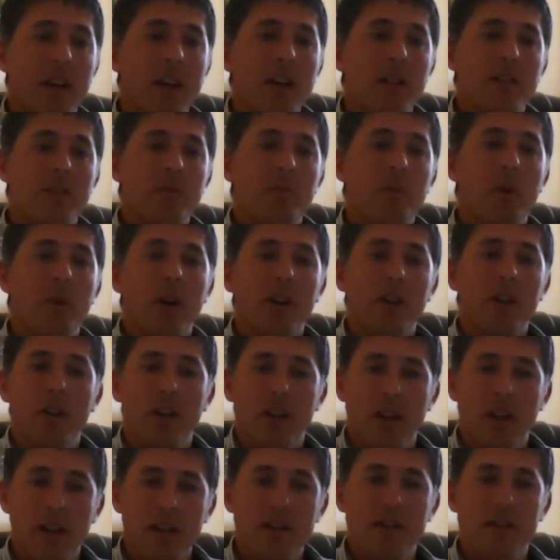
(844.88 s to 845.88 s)
that's what
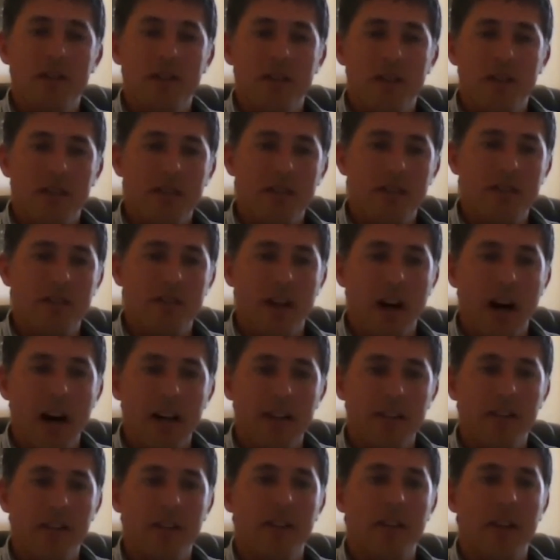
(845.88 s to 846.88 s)
got us
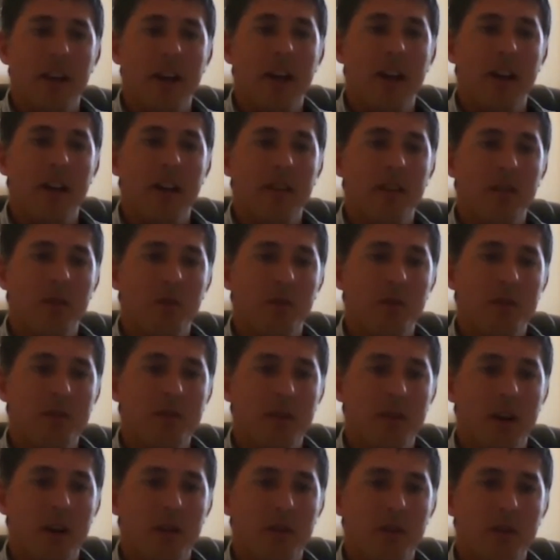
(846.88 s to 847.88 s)
started. And
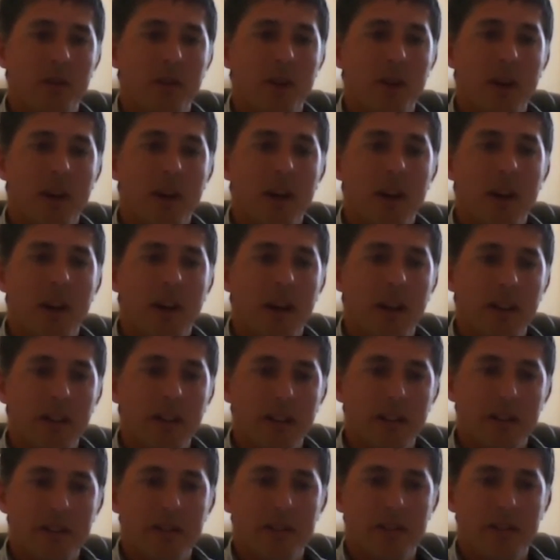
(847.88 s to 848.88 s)
also in
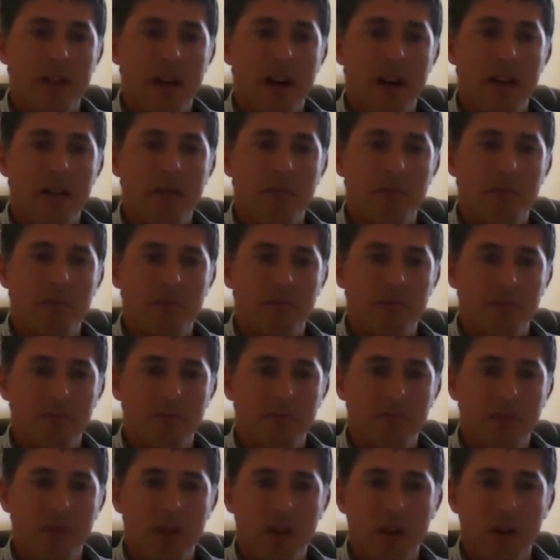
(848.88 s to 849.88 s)
the same
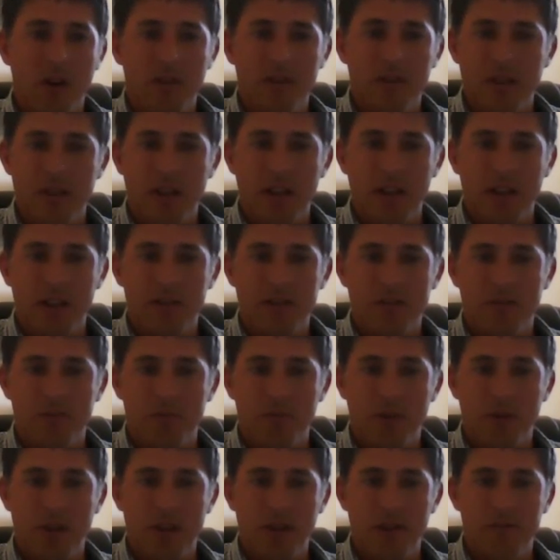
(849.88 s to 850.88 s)
context,
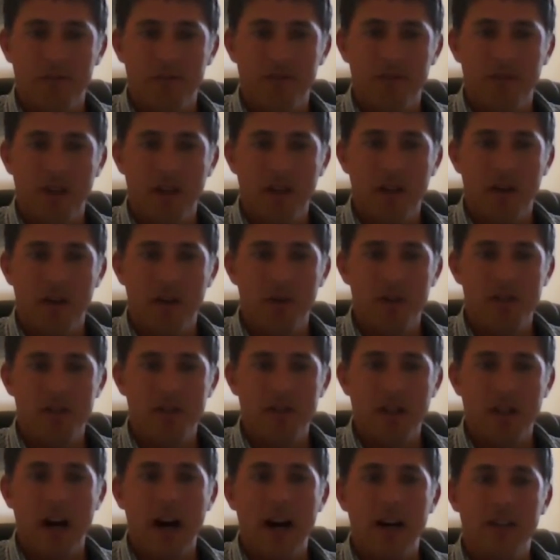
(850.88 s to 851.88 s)
we
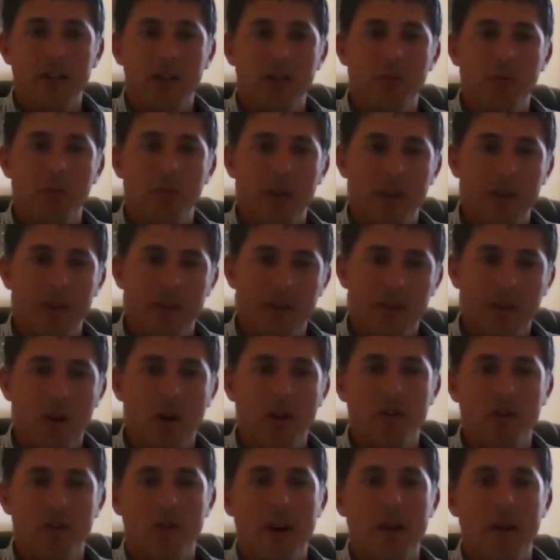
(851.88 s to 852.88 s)
started with
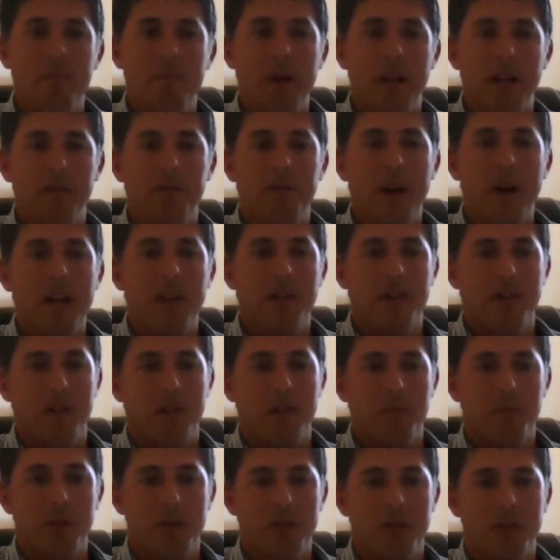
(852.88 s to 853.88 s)
contract
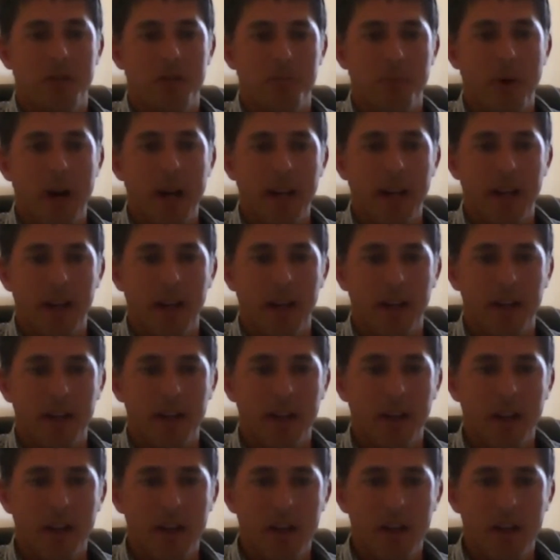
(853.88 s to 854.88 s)
manufacture, which is making